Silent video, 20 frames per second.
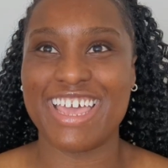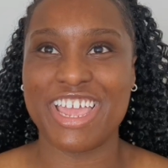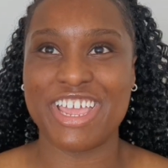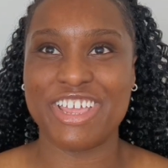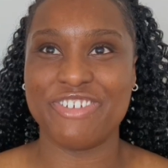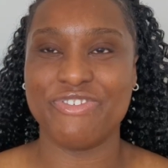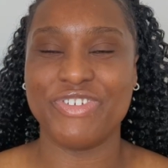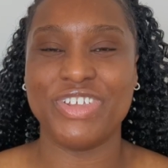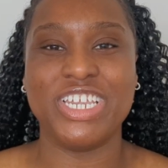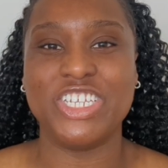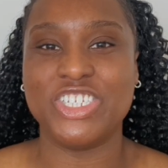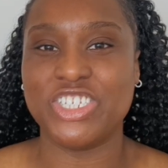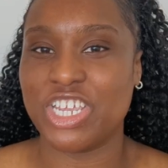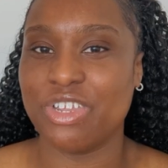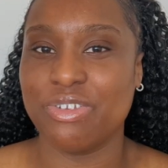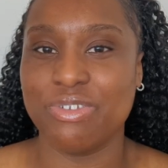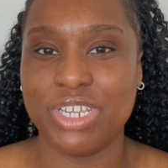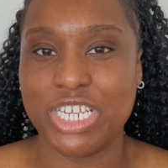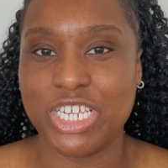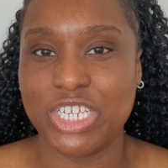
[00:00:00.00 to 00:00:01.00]
I really
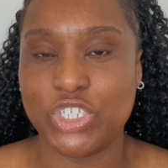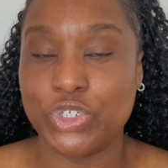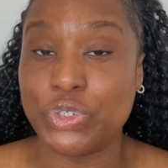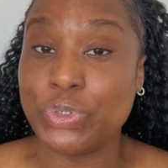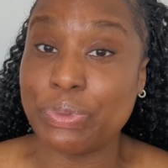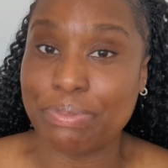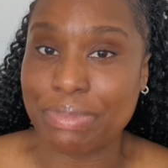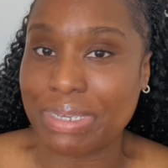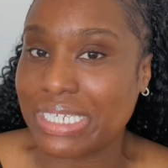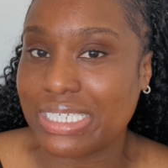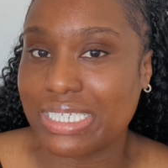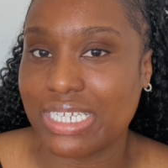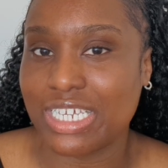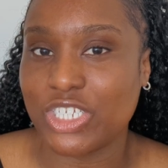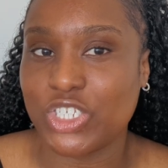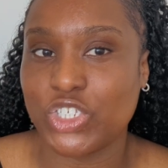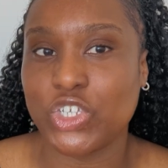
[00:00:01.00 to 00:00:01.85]
genuinely do miss it.